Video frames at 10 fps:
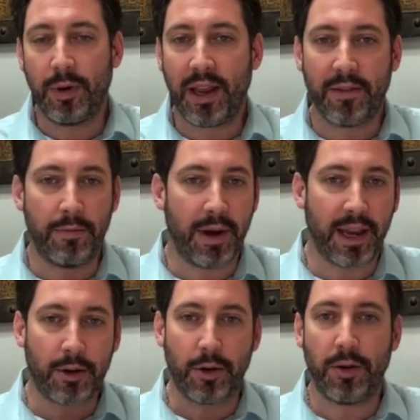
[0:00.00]
We have
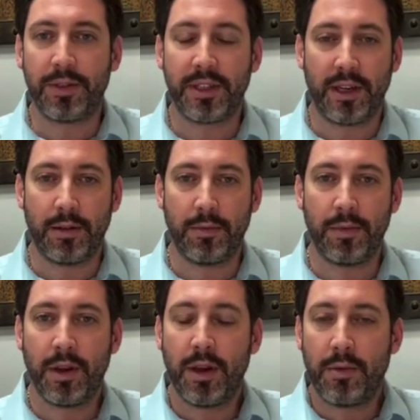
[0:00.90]
microbes
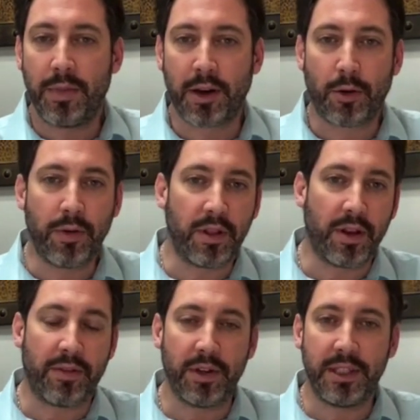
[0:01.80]
and microbial
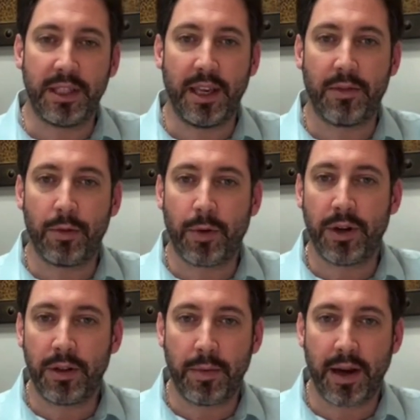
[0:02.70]
diversity
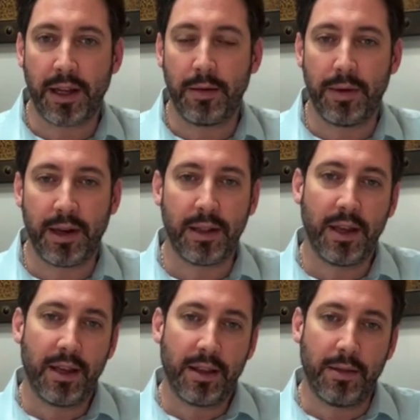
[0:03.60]
everywhere in the body, but
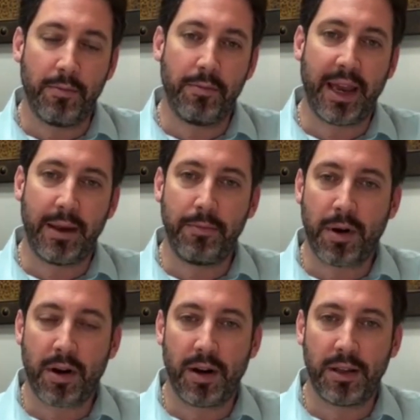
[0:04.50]
the main
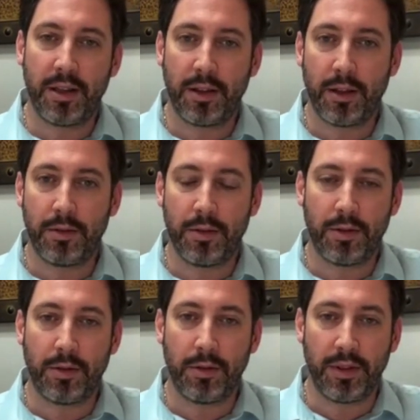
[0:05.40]
part that
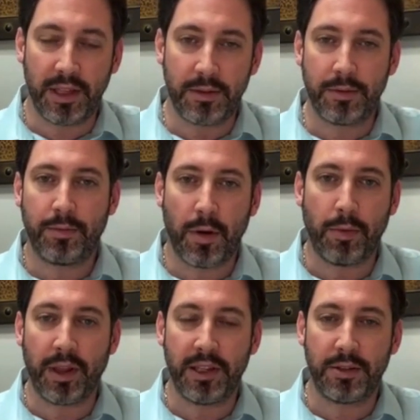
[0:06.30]
all these
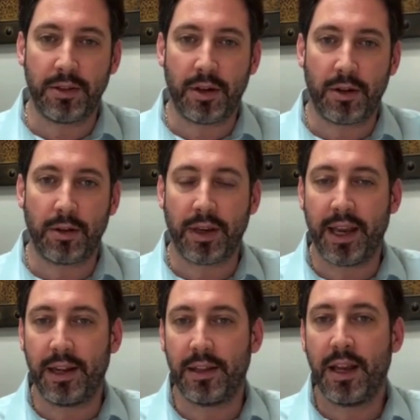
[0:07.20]
populations are
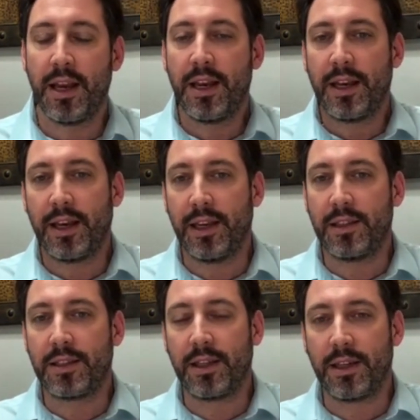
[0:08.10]
located
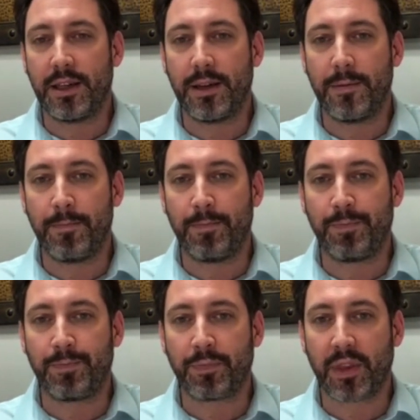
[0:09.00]
is
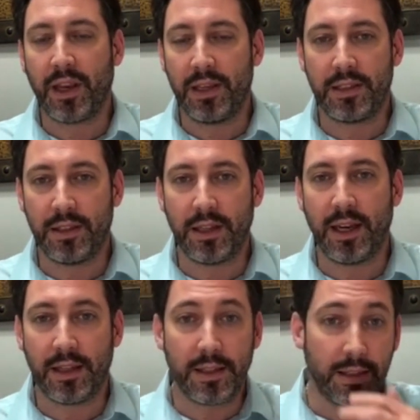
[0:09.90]
in the
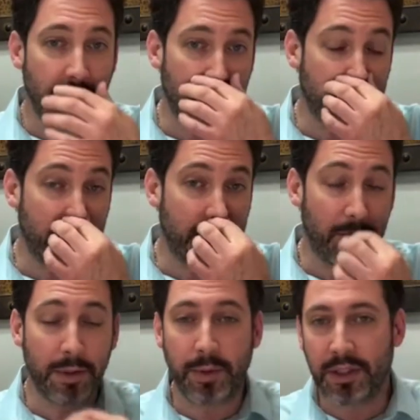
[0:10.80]
gut
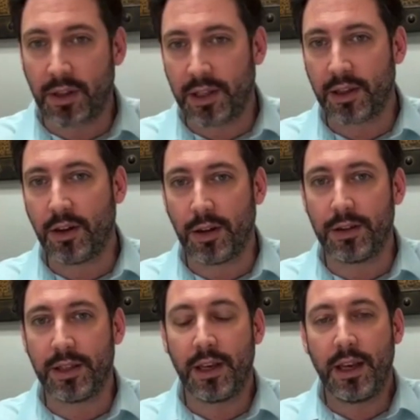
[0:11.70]
ecosystem, especially in the
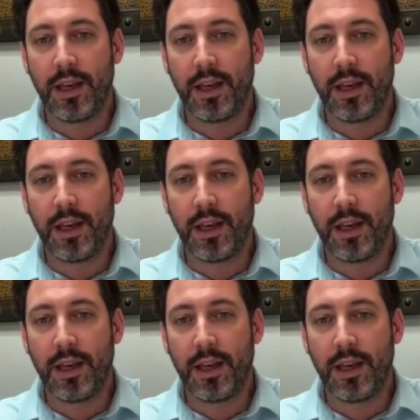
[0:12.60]
colon.